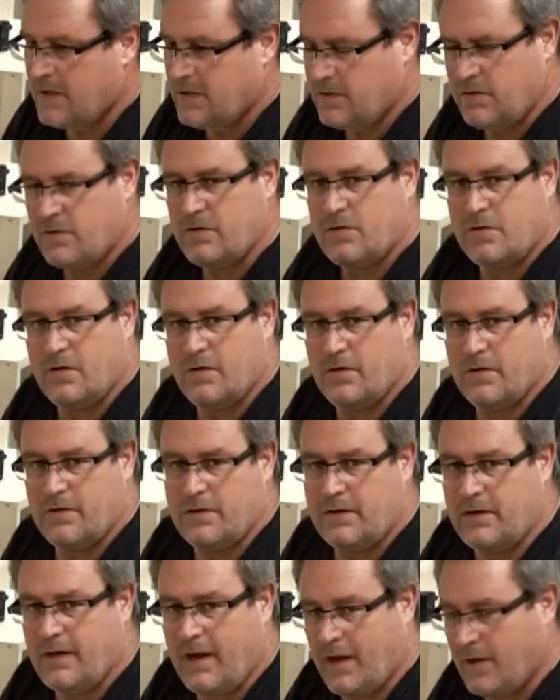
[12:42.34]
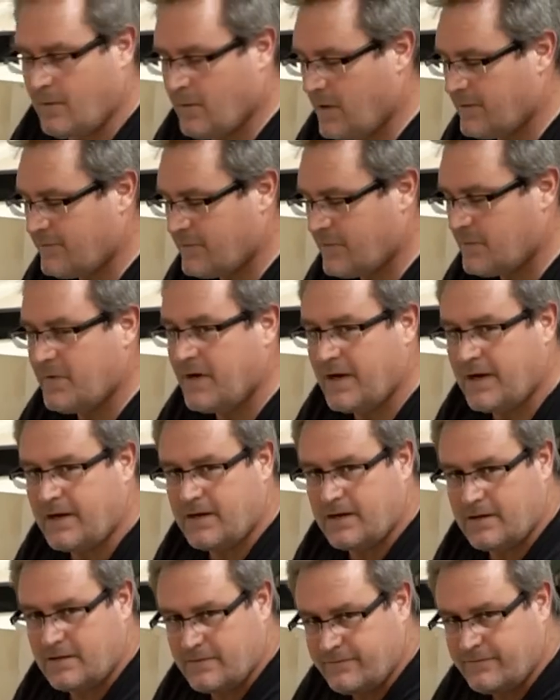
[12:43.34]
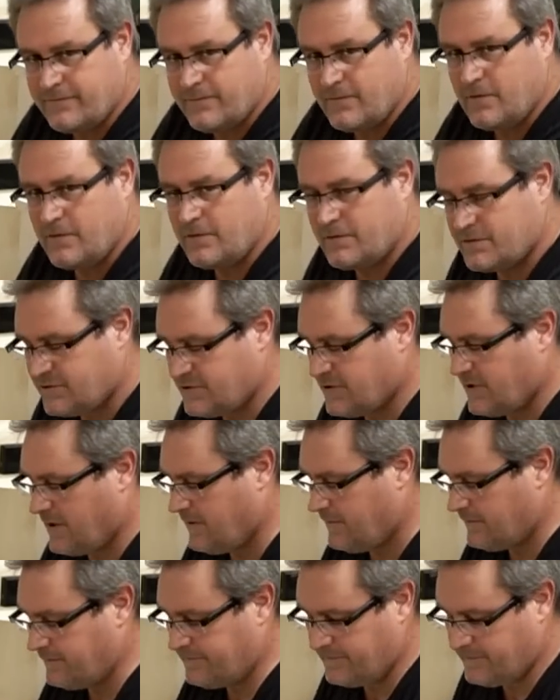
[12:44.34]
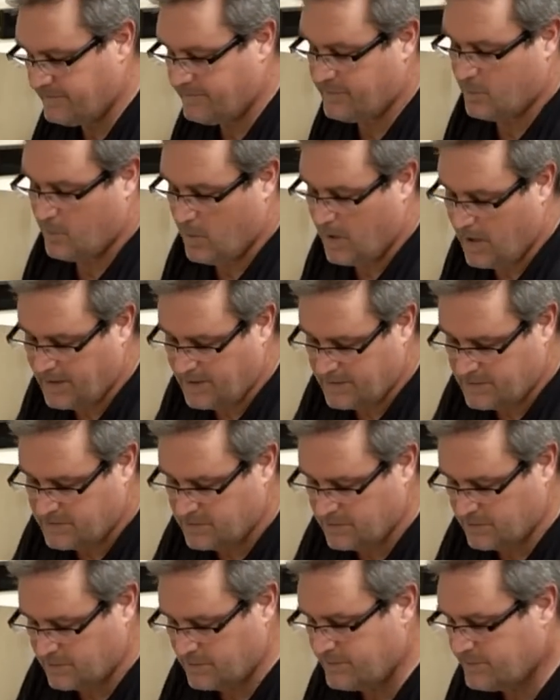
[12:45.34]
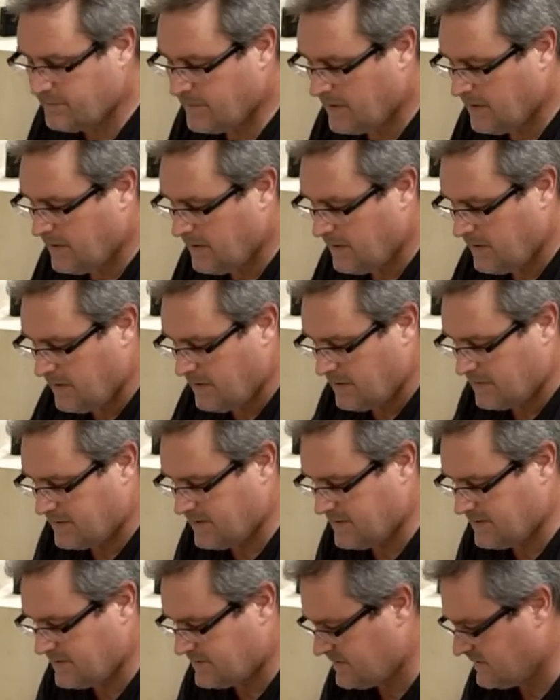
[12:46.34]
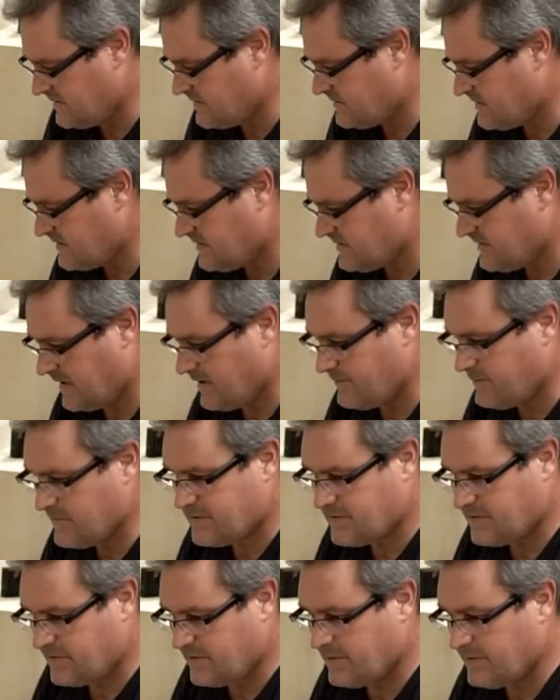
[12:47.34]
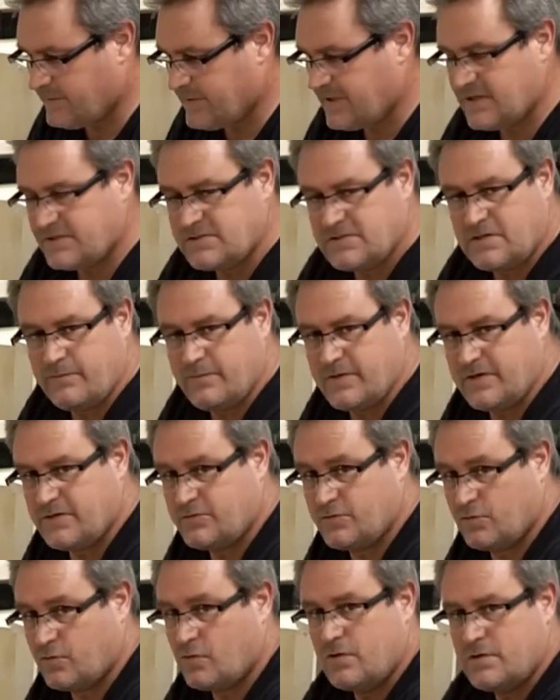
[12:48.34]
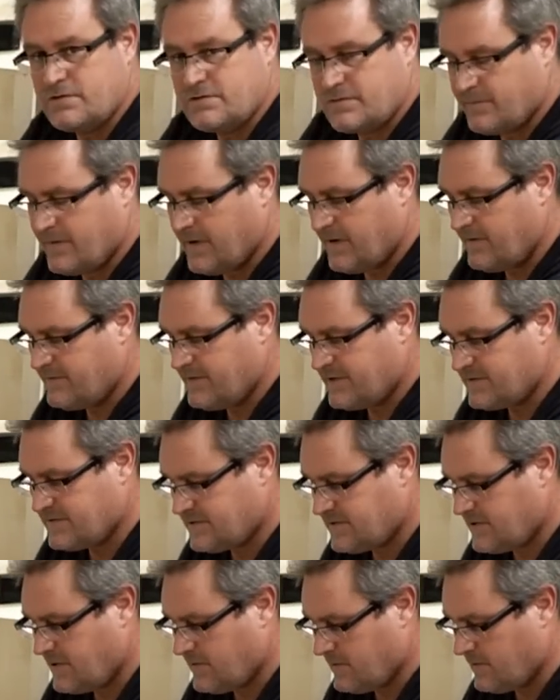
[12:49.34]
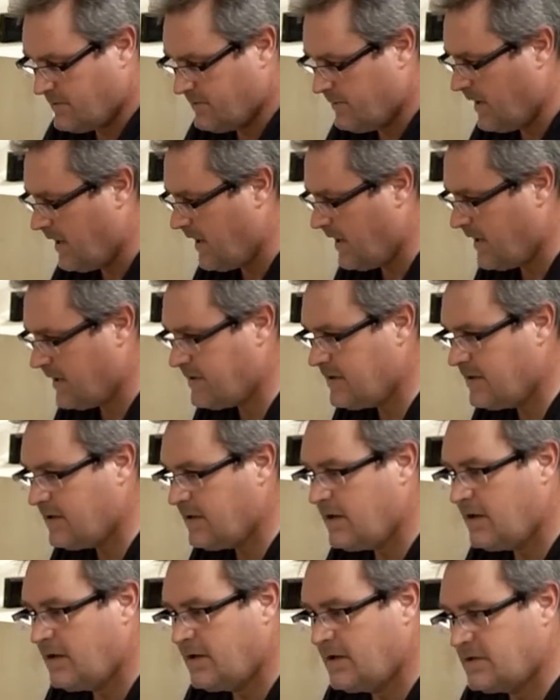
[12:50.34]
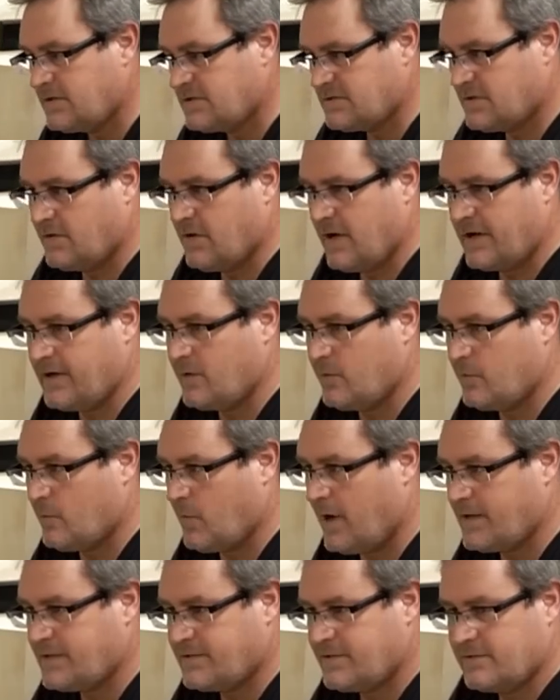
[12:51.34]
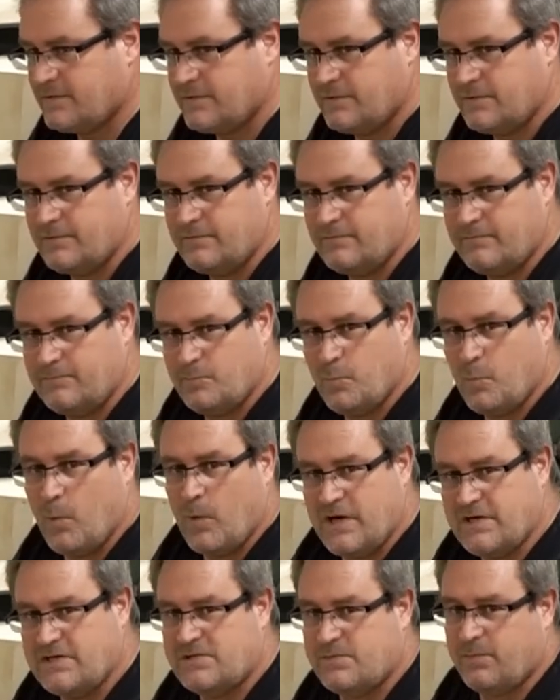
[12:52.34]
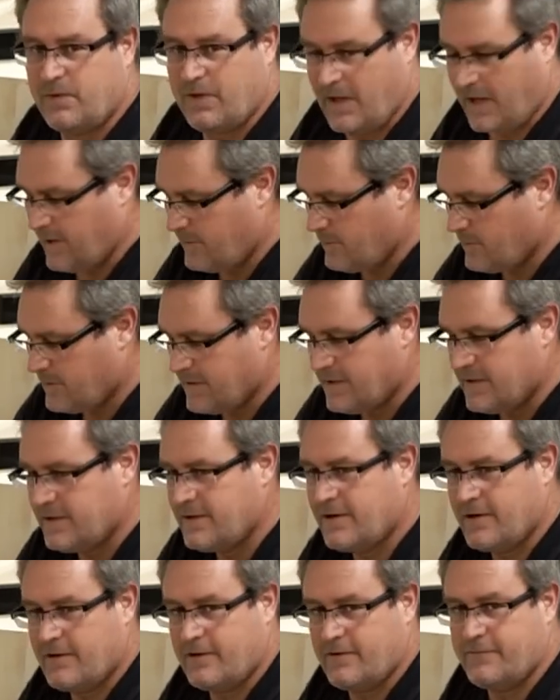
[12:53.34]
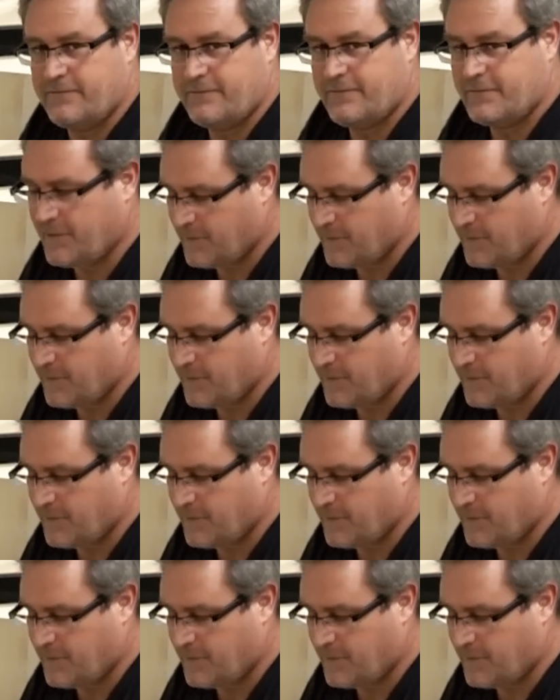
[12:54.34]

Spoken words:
You could, however, make it a full shelf if you wanted to. This is to save material because there'll be drawers above this here of mine, so I don't want to waste plywood in there for no